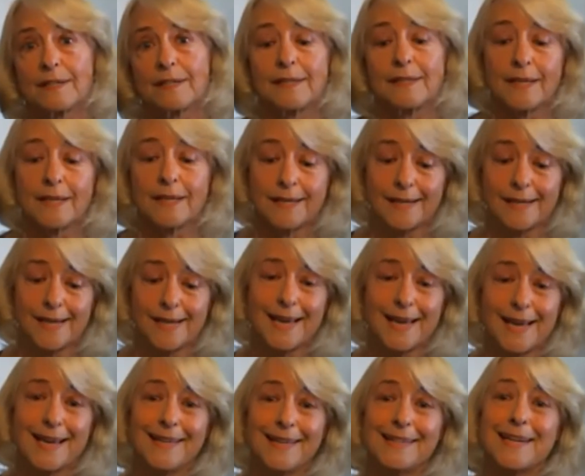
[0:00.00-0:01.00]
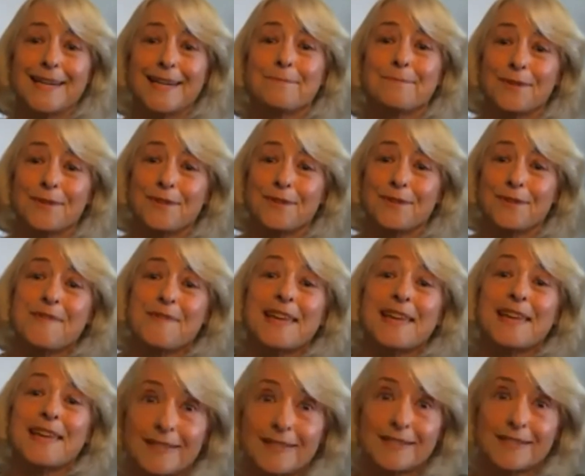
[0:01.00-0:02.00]
the number that make
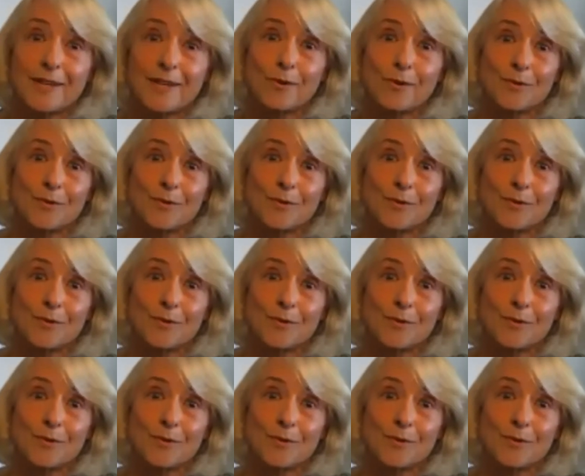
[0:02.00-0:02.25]
it to market.